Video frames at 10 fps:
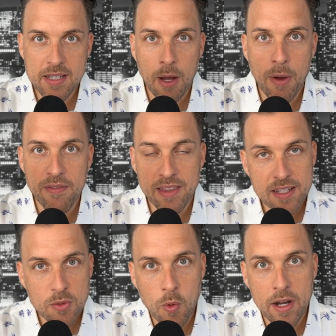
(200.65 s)
However,
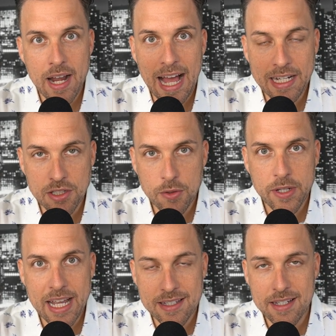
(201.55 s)
this one I do
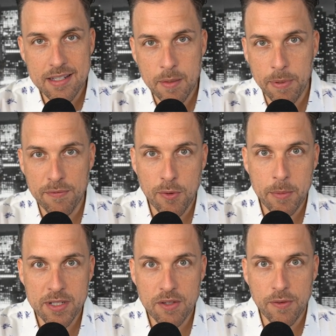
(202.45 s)
get decent
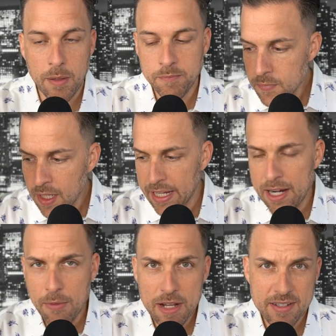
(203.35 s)
performance from. I
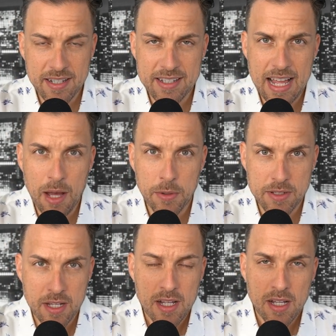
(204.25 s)
get around six hours